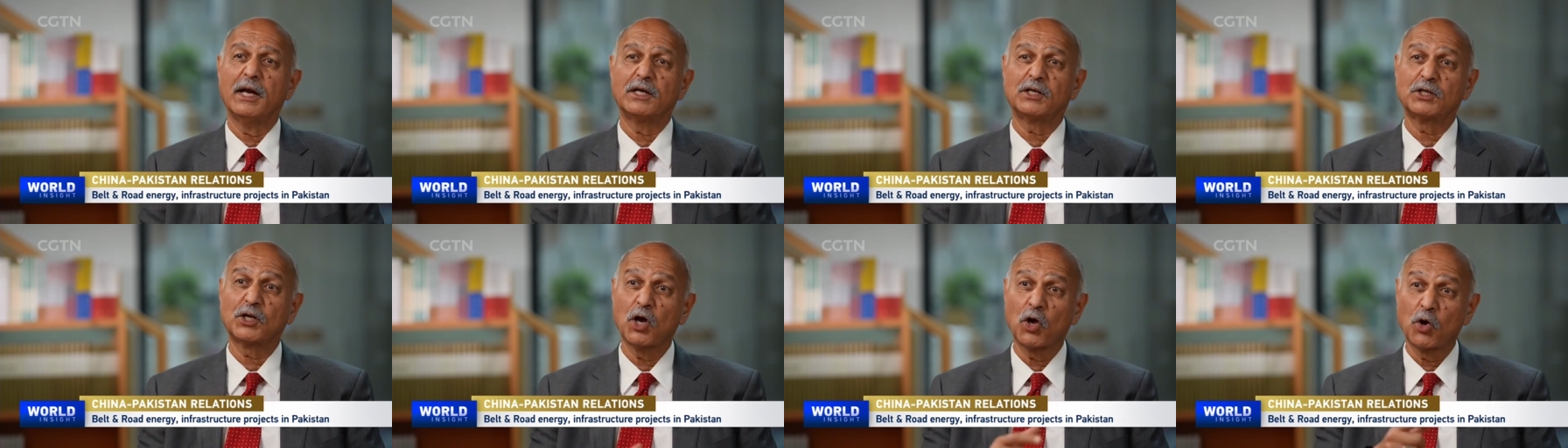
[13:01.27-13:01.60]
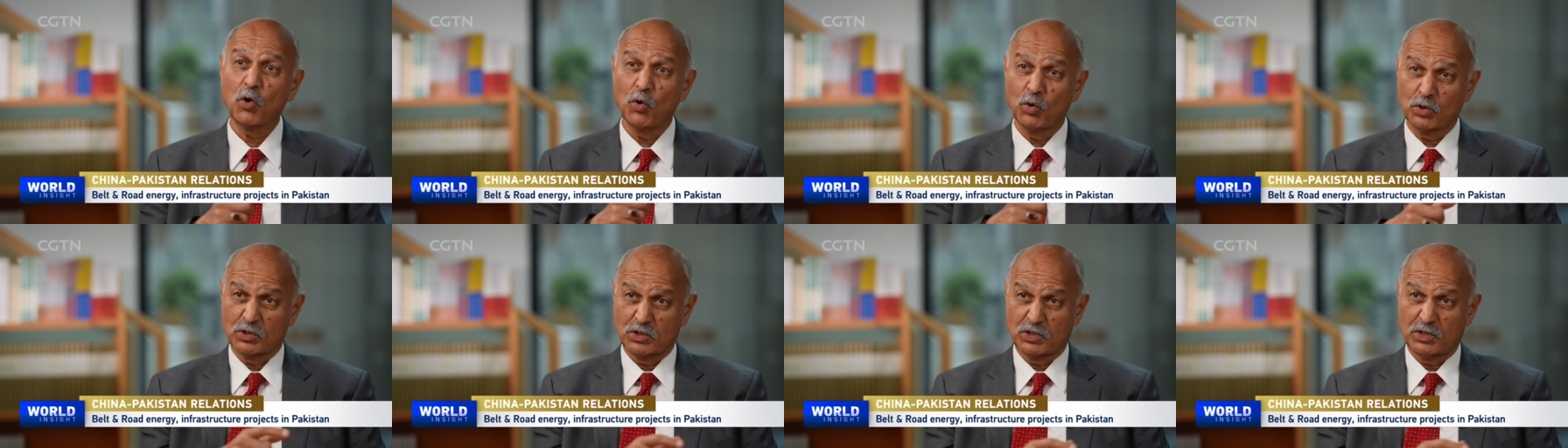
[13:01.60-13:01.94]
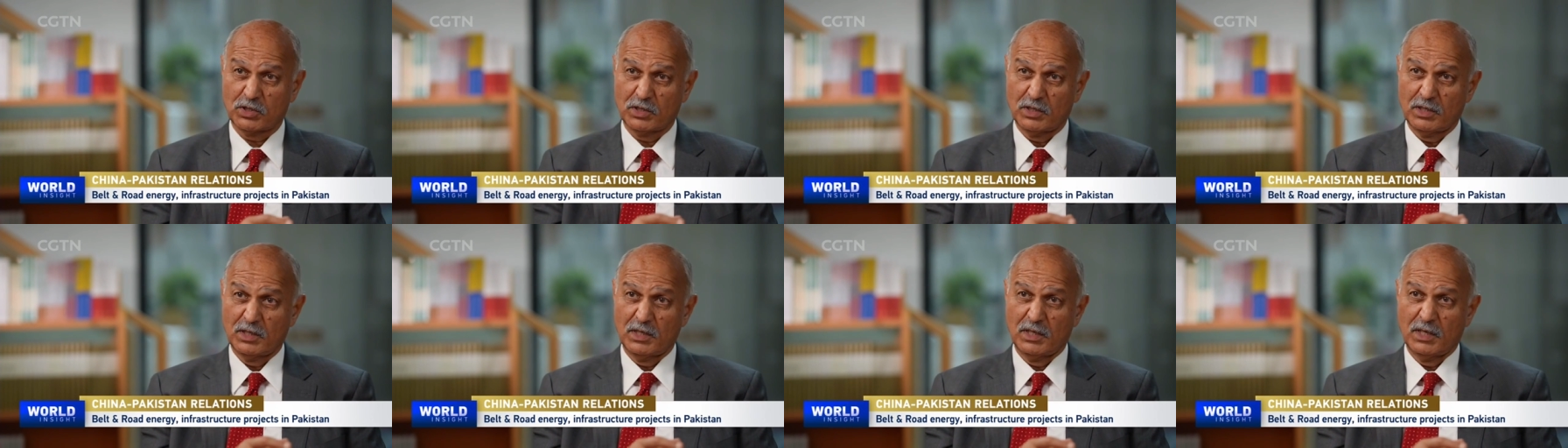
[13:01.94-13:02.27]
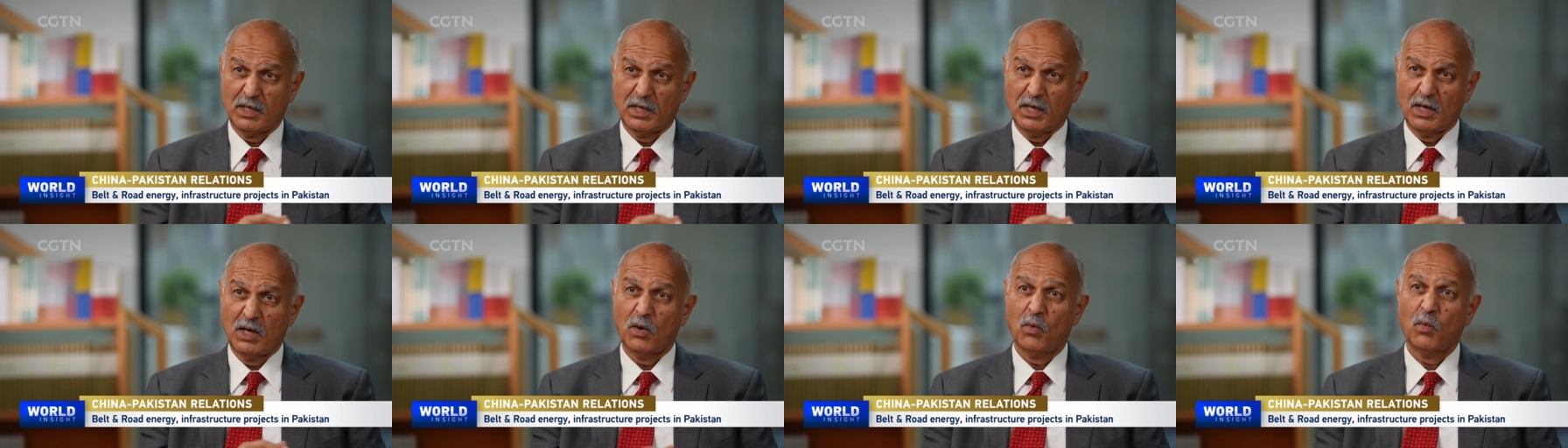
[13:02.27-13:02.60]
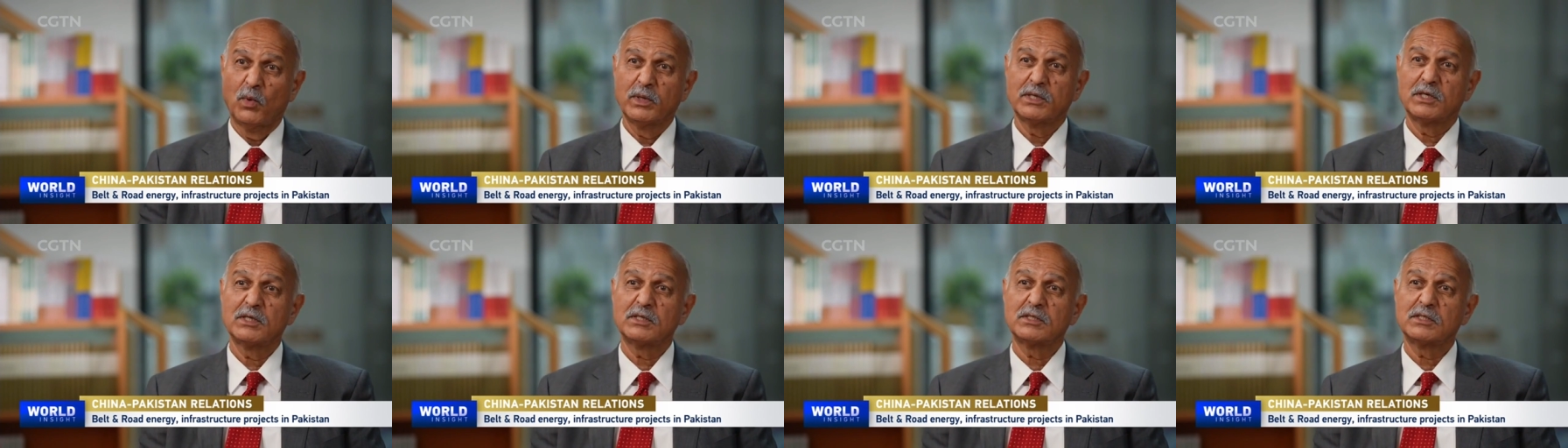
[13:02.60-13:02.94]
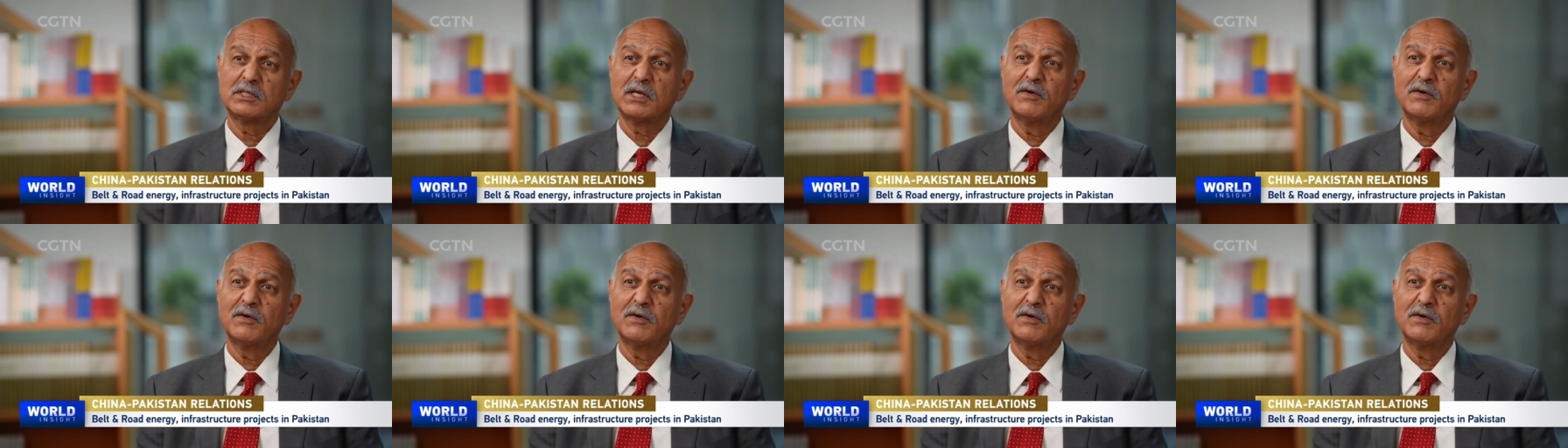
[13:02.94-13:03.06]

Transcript: at Karot, which is